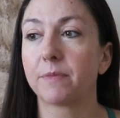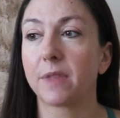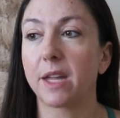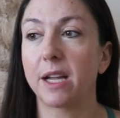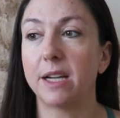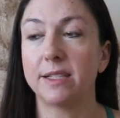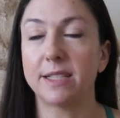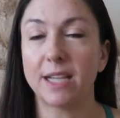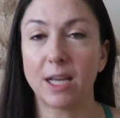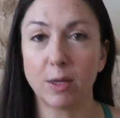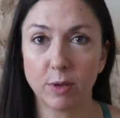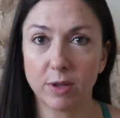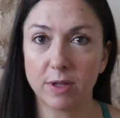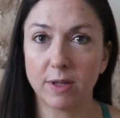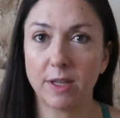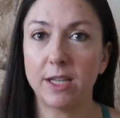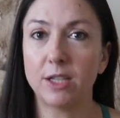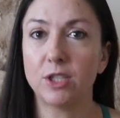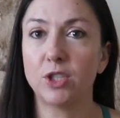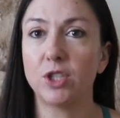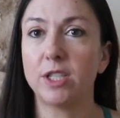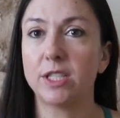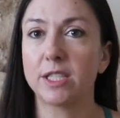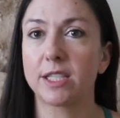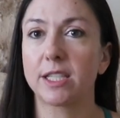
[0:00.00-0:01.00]
I dealt with
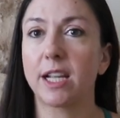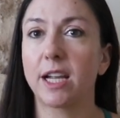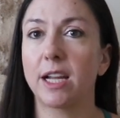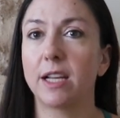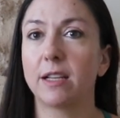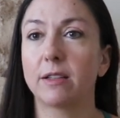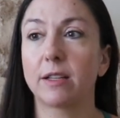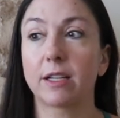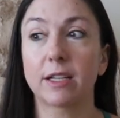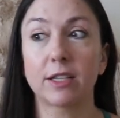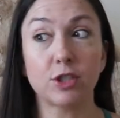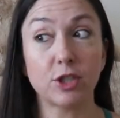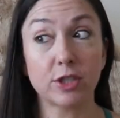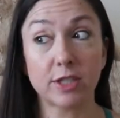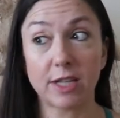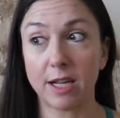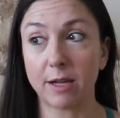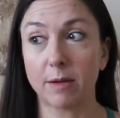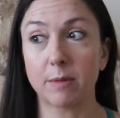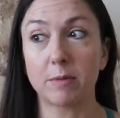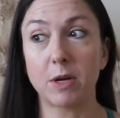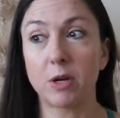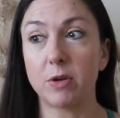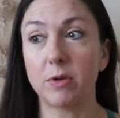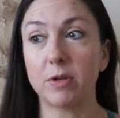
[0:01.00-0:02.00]
itchy skin, like just
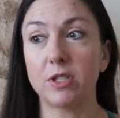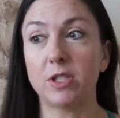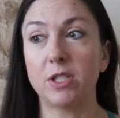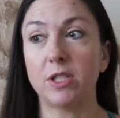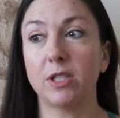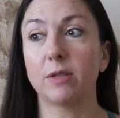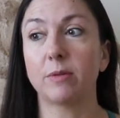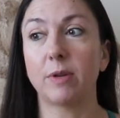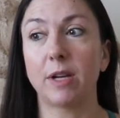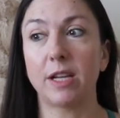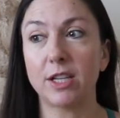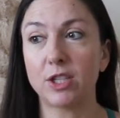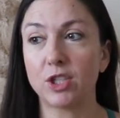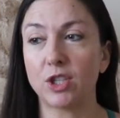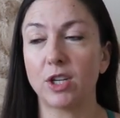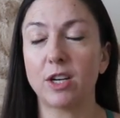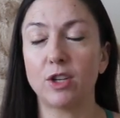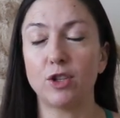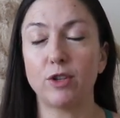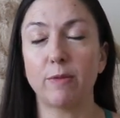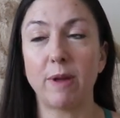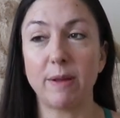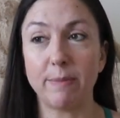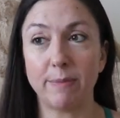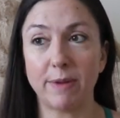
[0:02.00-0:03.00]
like I always do. I itched, I
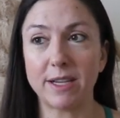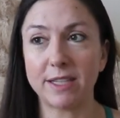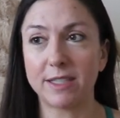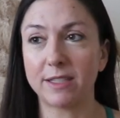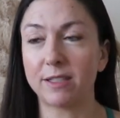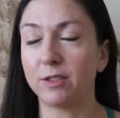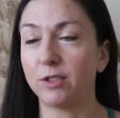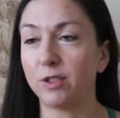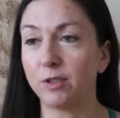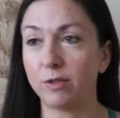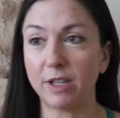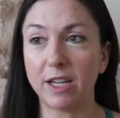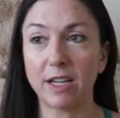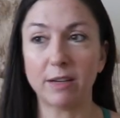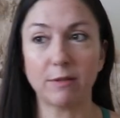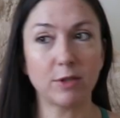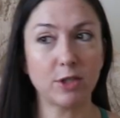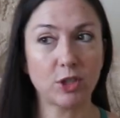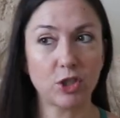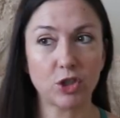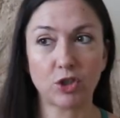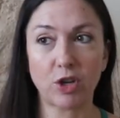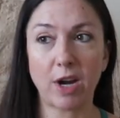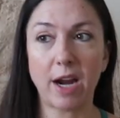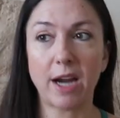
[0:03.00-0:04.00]
do my best to get
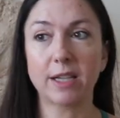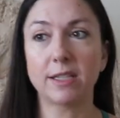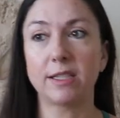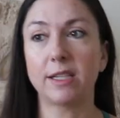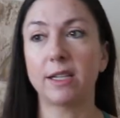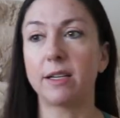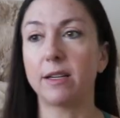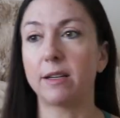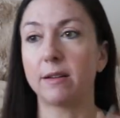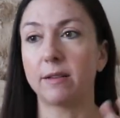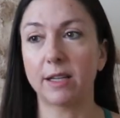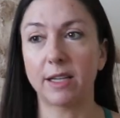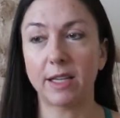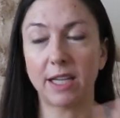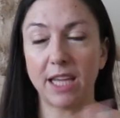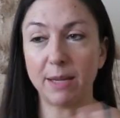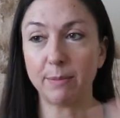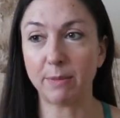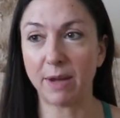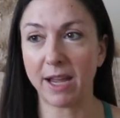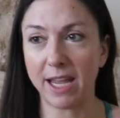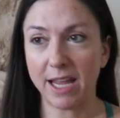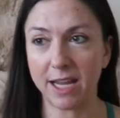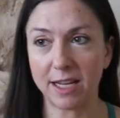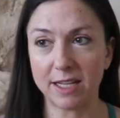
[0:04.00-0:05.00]
distracted and keep
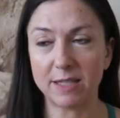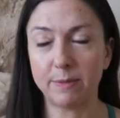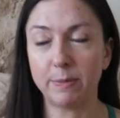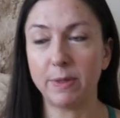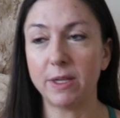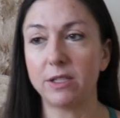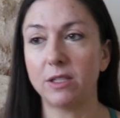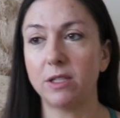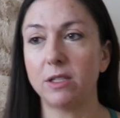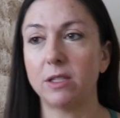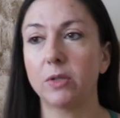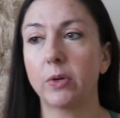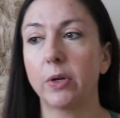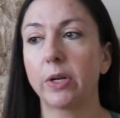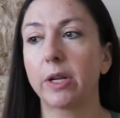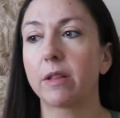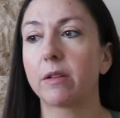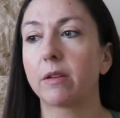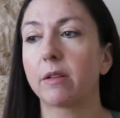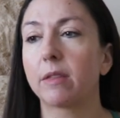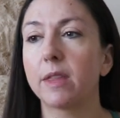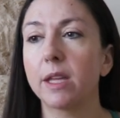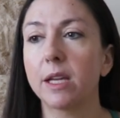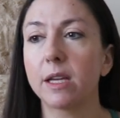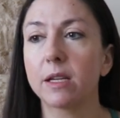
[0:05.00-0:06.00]
my hands busy doing
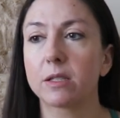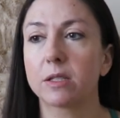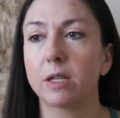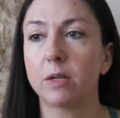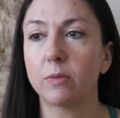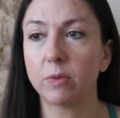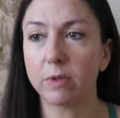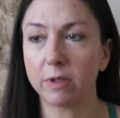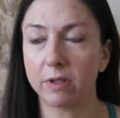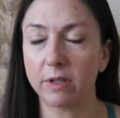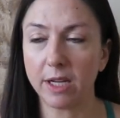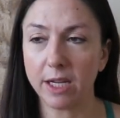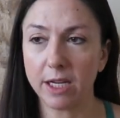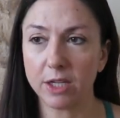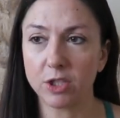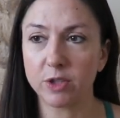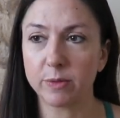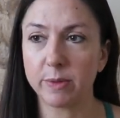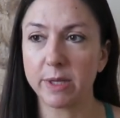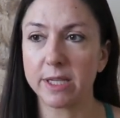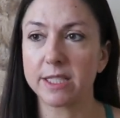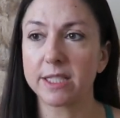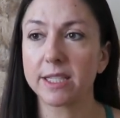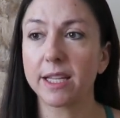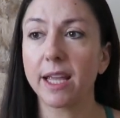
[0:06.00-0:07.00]
other things. So I wouldn't itch
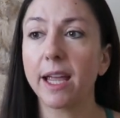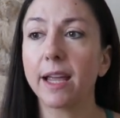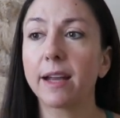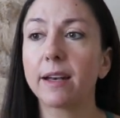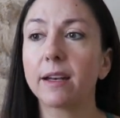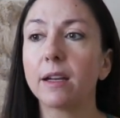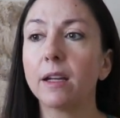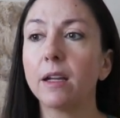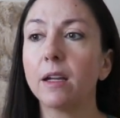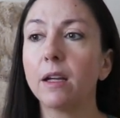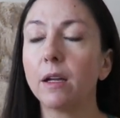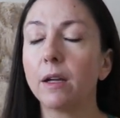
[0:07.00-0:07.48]
my skin.